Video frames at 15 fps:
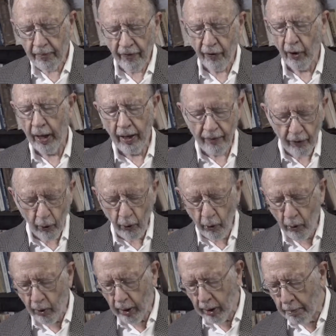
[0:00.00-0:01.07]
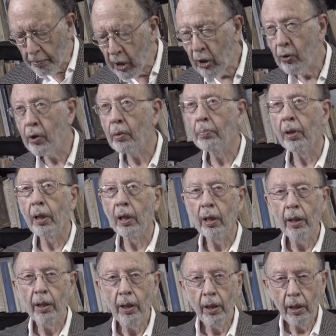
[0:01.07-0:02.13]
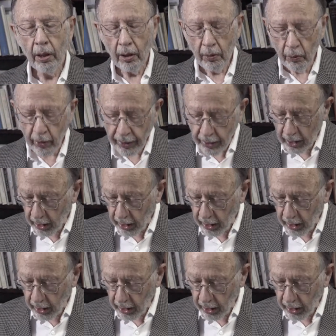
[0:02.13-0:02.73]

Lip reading: forever or immutable within